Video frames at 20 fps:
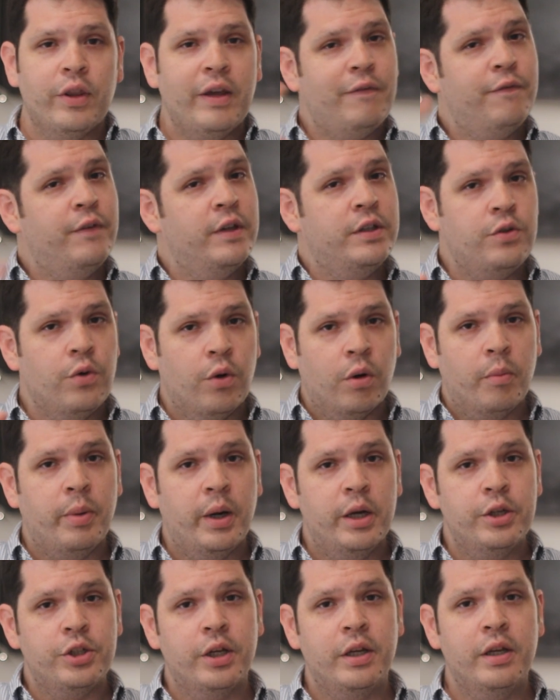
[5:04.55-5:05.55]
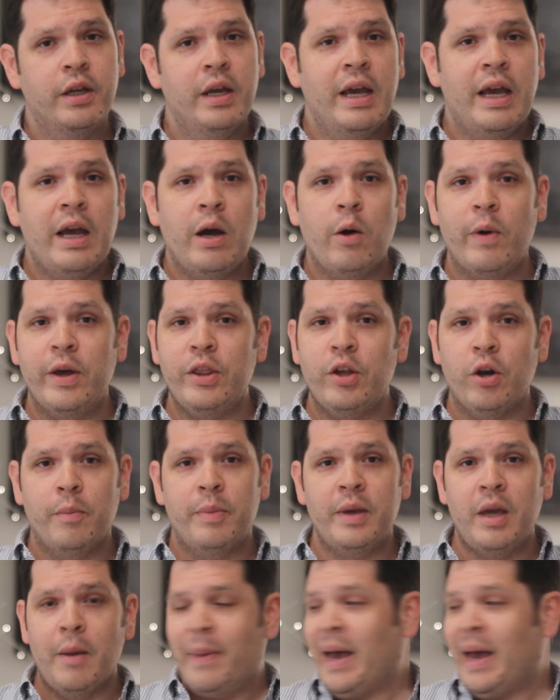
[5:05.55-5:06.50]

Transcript: that fits your budget. And whether it be